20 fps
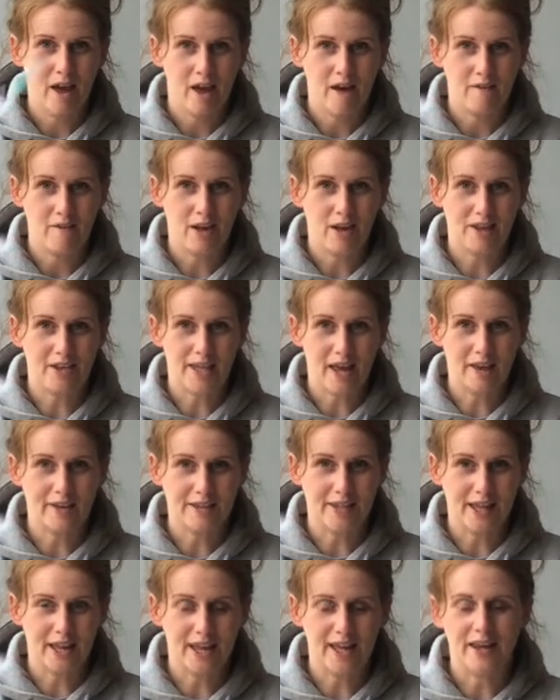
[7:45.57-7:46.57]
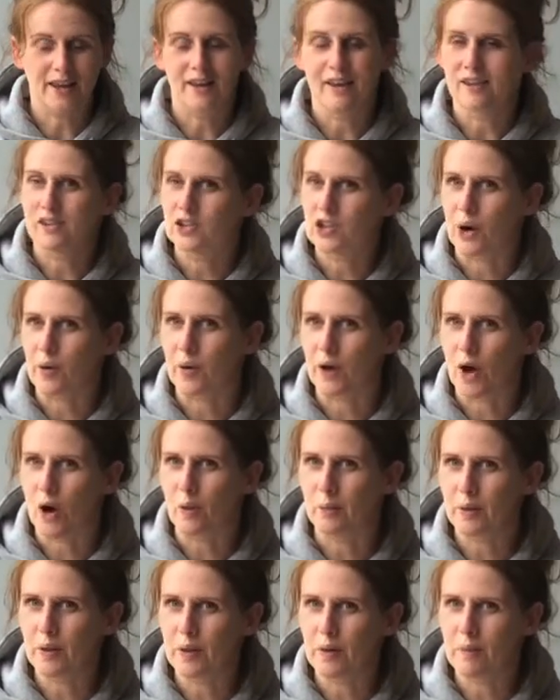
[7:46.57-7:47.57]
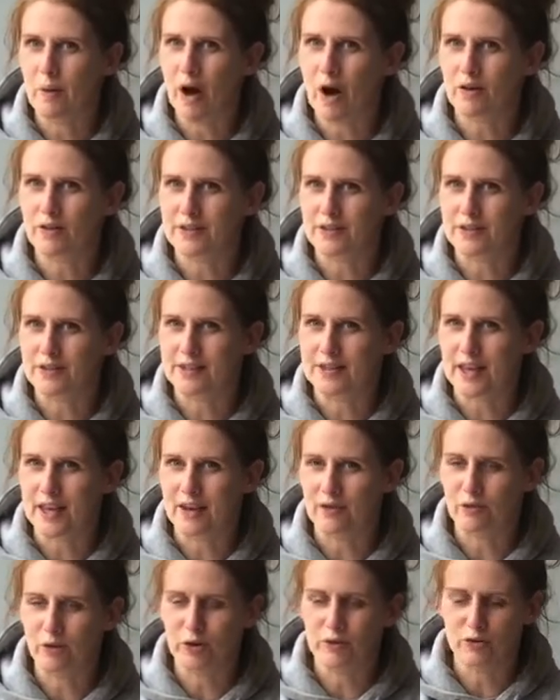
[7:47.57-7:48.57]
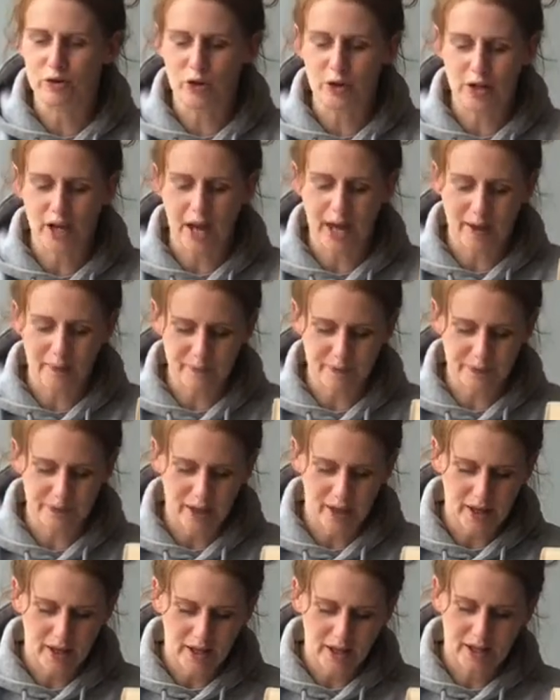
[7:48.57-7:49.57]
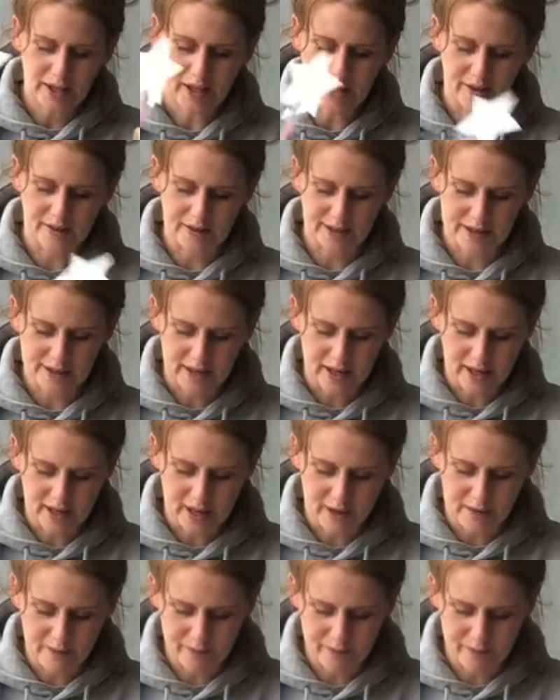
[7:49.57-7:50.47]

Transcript: Fantastic. Shall we open the box and see if we've done it? Let's see.